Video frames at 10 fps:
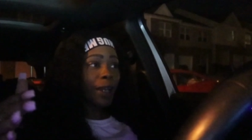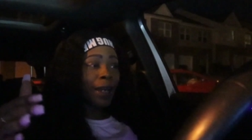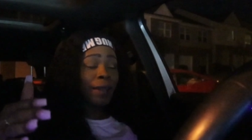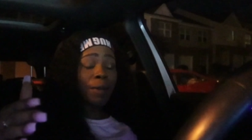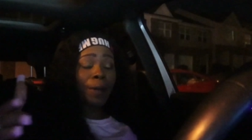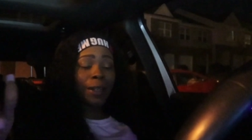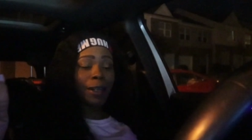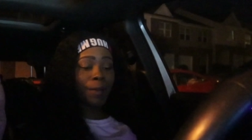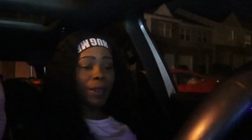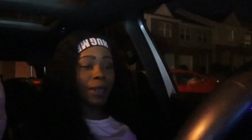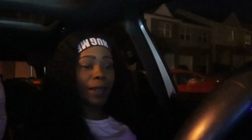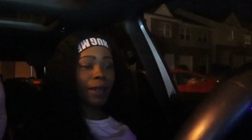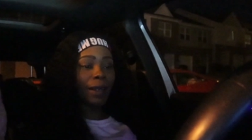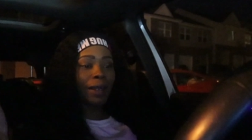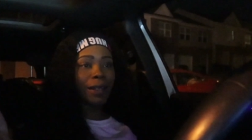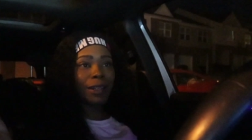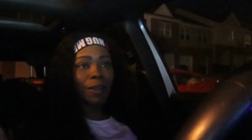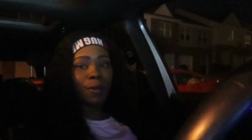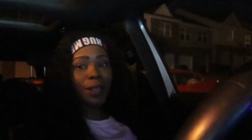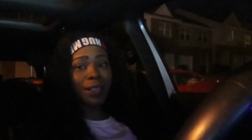And the pandemic hit, and I
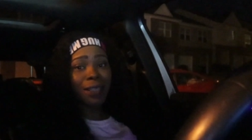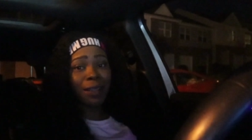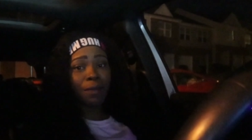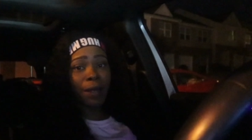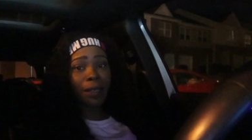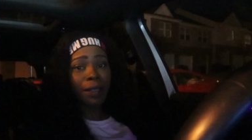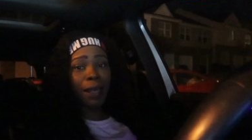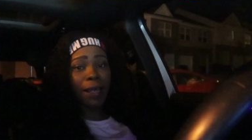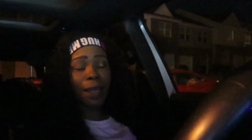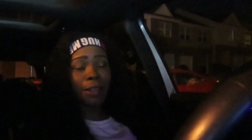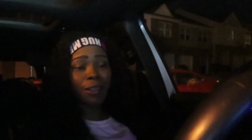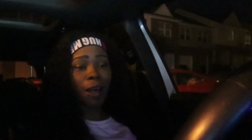didn't want to send them back to daycare.